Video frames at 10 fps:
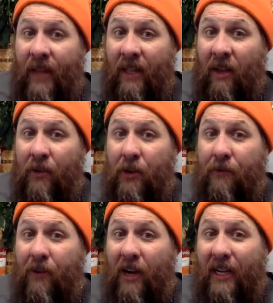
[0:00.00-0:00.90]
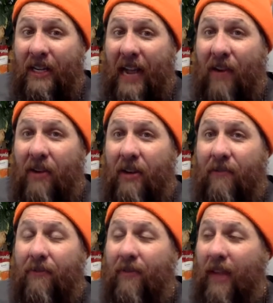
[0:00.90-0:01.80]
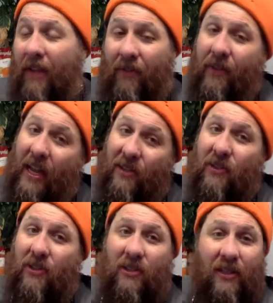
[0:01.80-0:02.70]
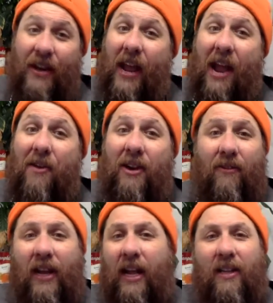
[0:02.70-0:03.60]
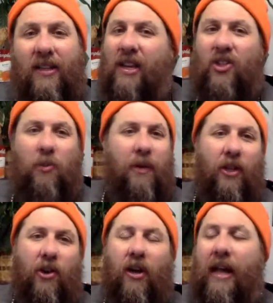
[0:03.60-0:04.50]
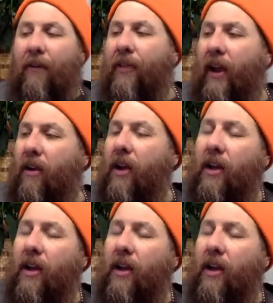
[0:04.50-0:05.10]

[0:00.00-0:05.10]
I love a good fucking narrative. And that's a narrative. I had to spill it all out there.